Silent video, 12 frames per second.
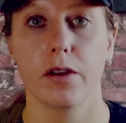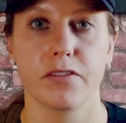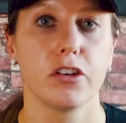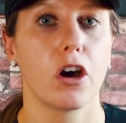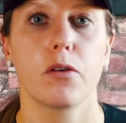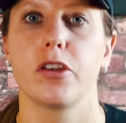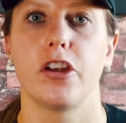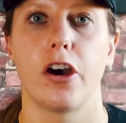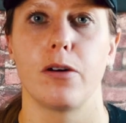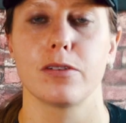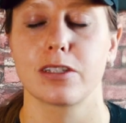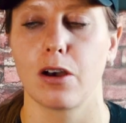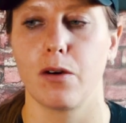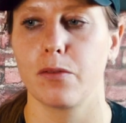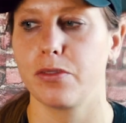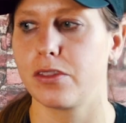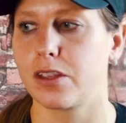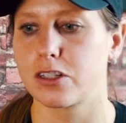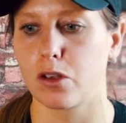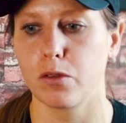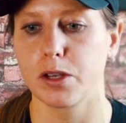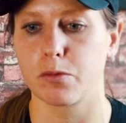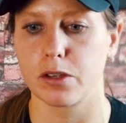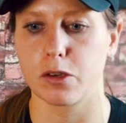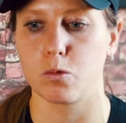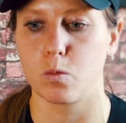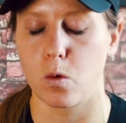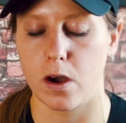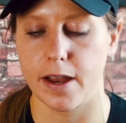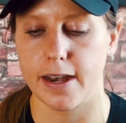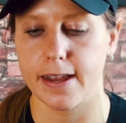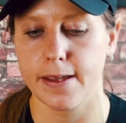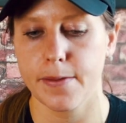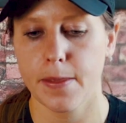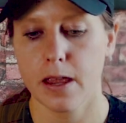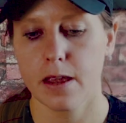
if you know, you know. So there's only really one